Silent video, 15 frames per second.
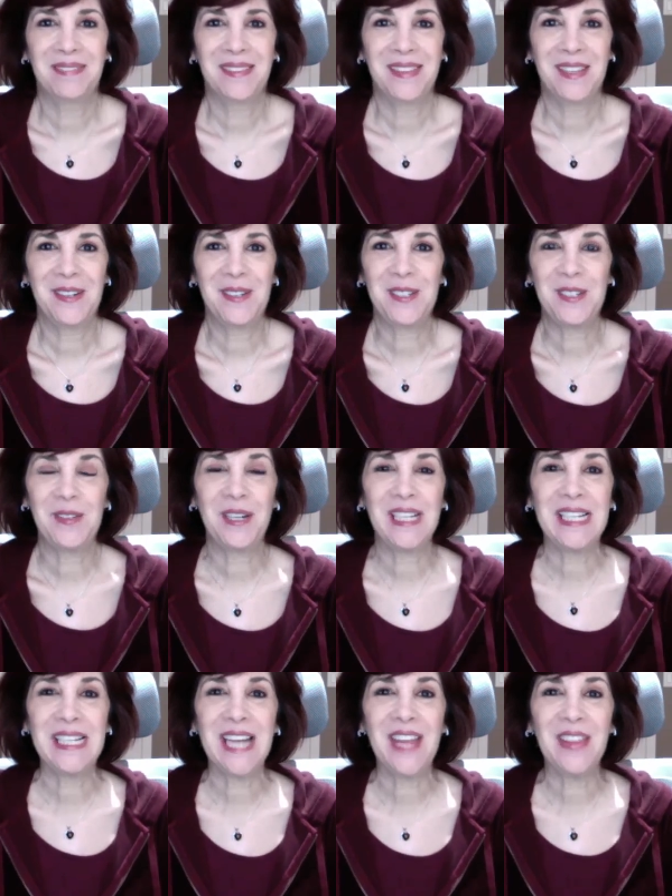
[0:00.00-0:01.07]
there's really
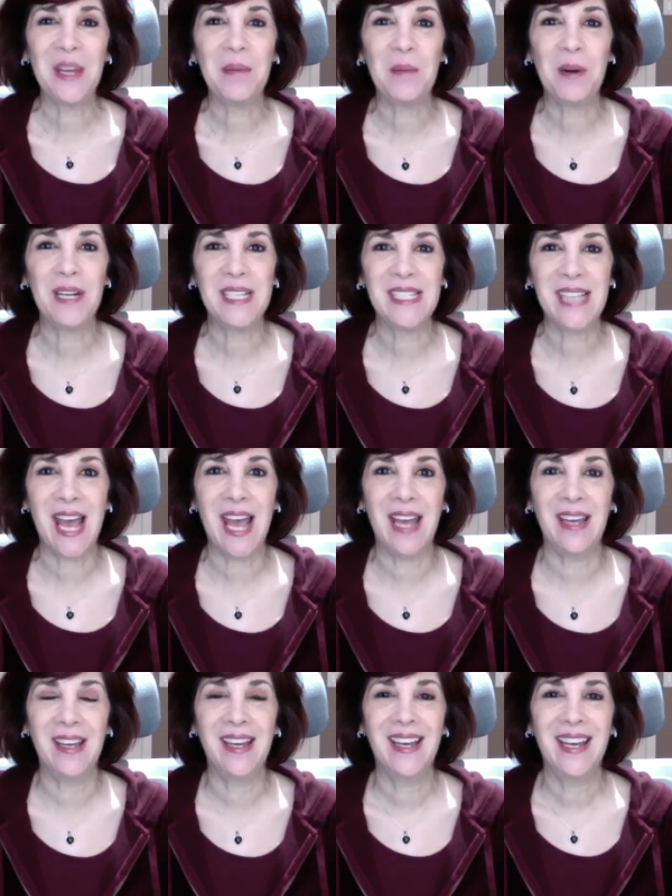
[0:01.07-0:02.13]
nothing more to
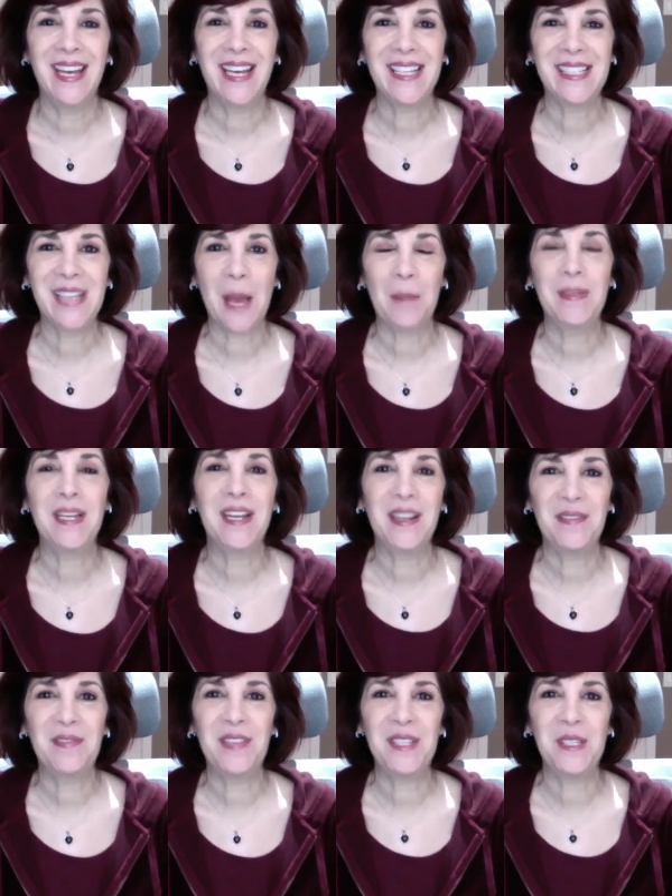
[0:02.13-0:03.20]
say except
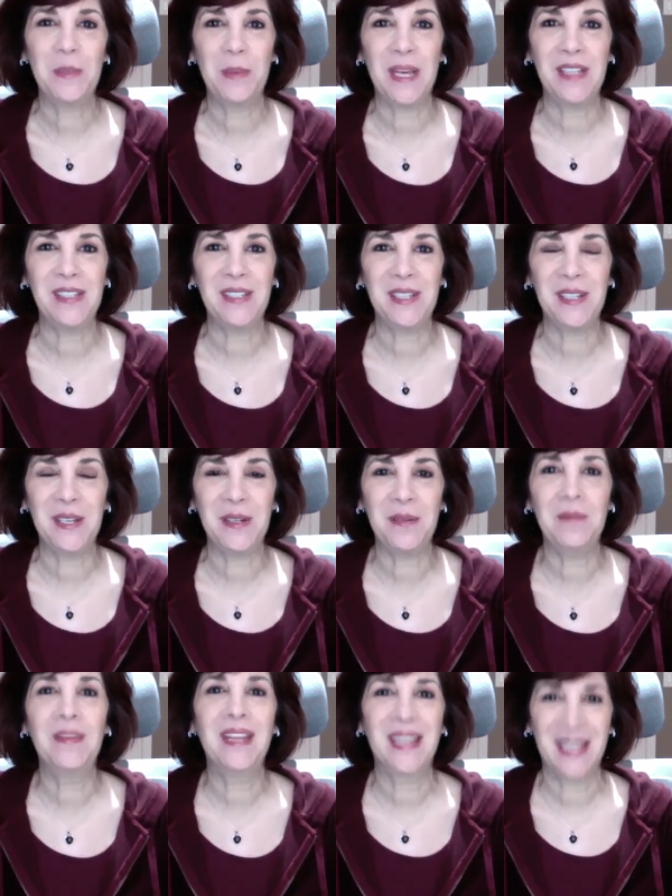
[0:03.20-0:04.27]
if this speaks to
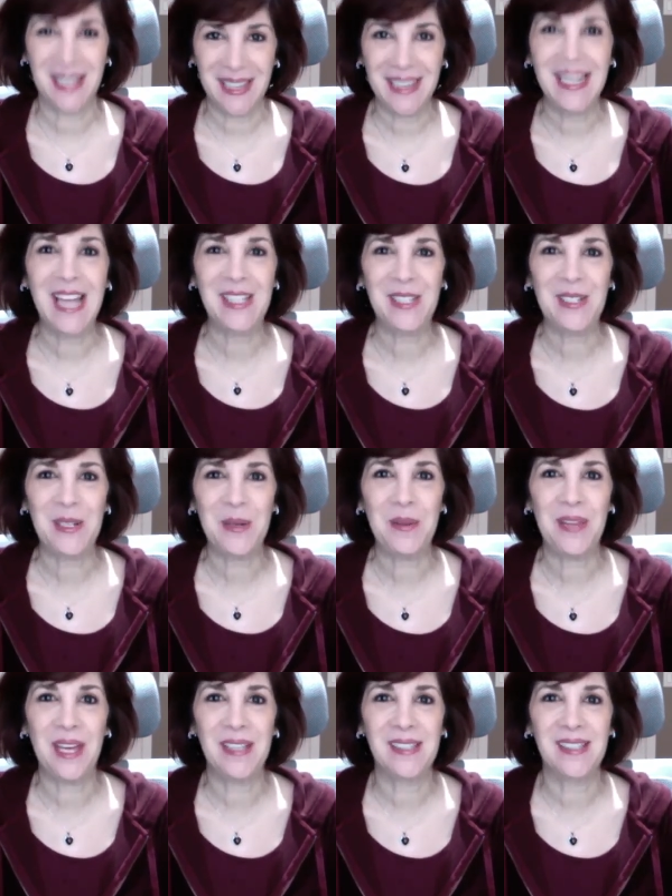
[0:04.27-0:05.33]
you, let's do
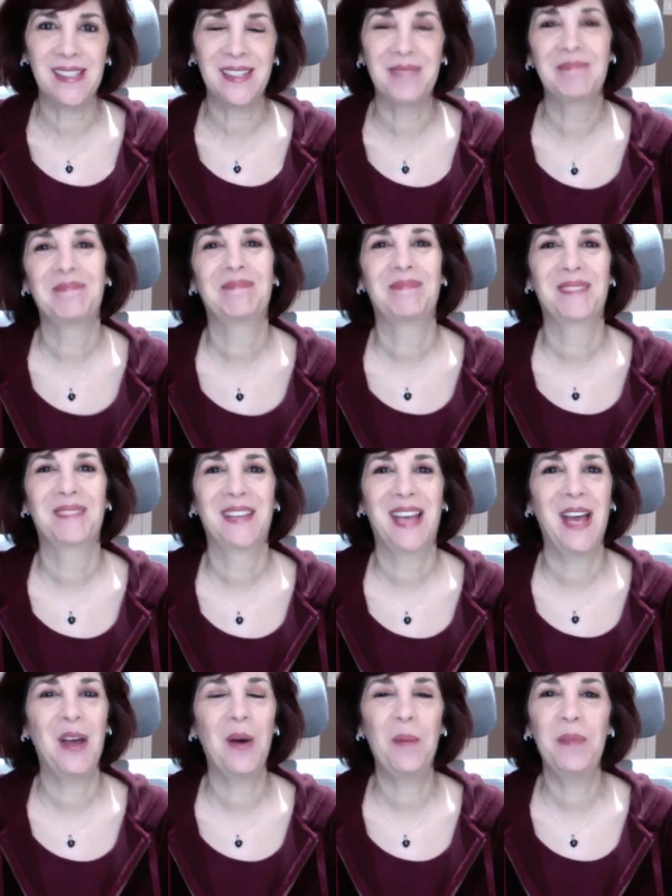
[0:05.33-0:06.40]
this.
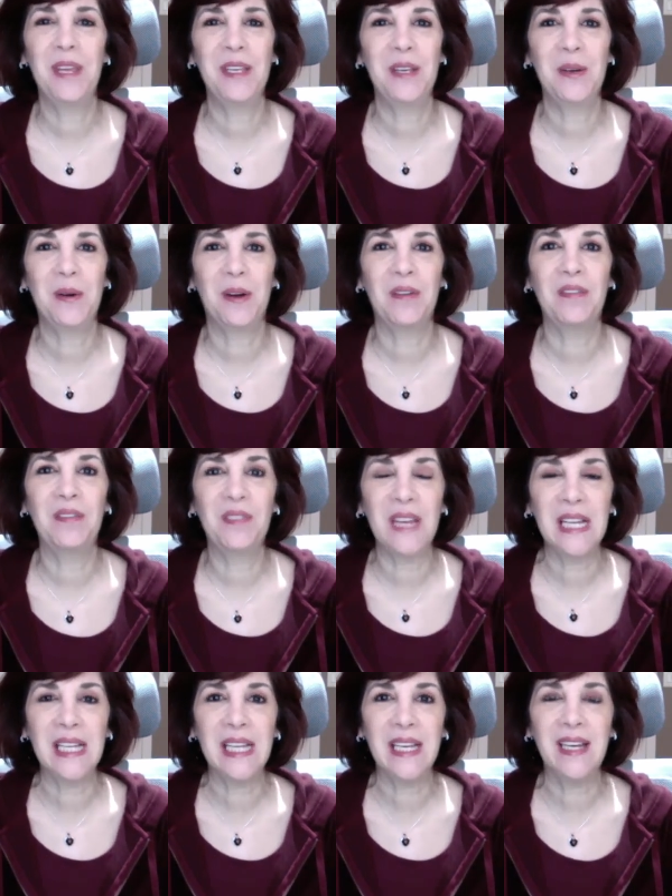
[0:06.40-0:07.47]
I hope that you are
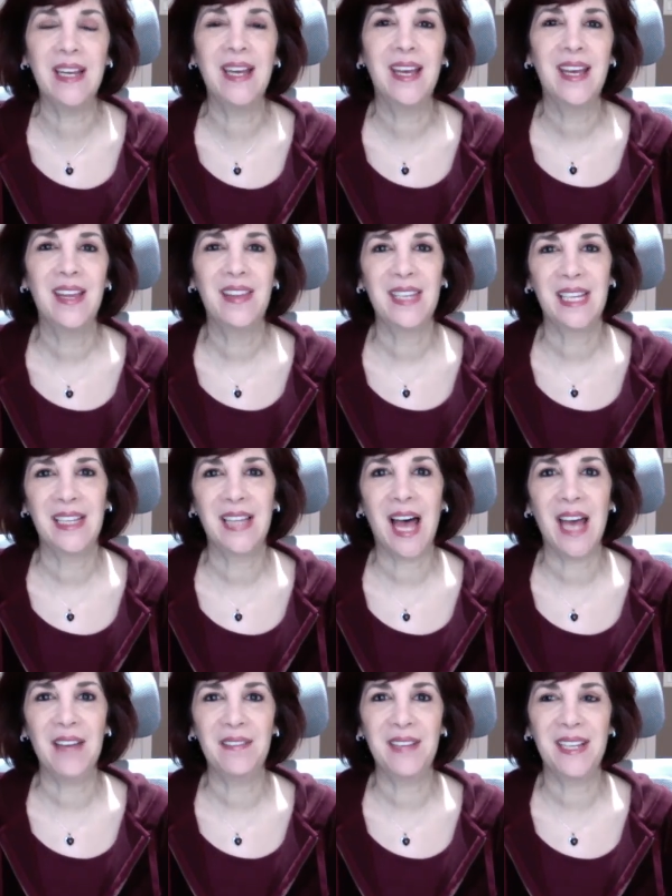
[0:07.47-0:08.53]
feeling the
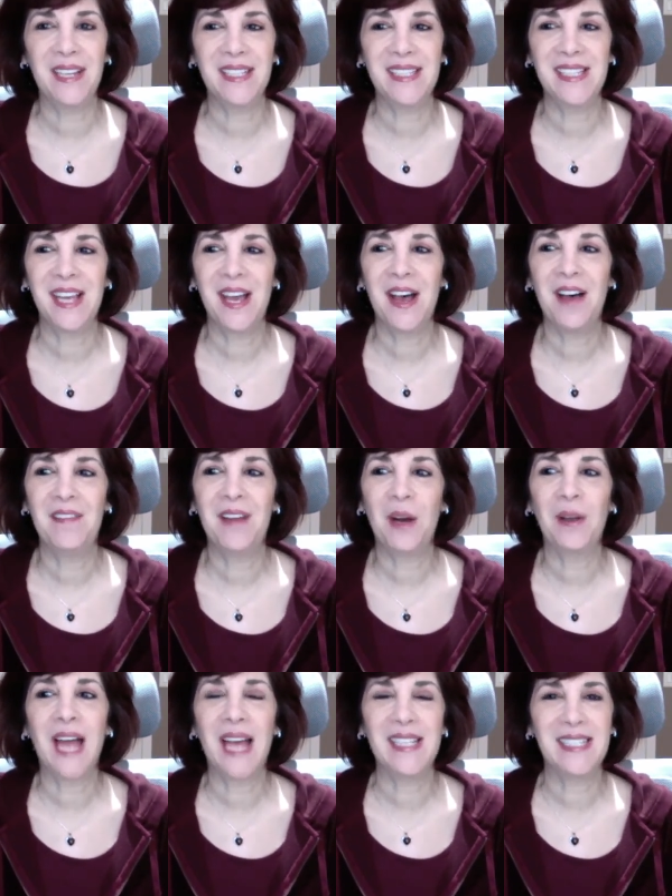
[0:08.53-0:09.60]
aliveness of our
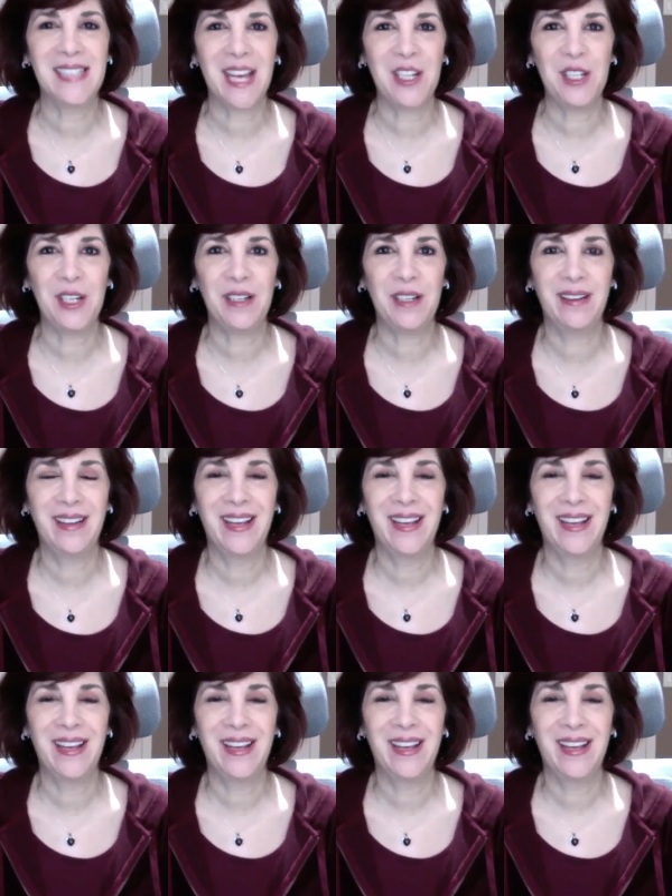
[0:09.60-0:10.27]
last session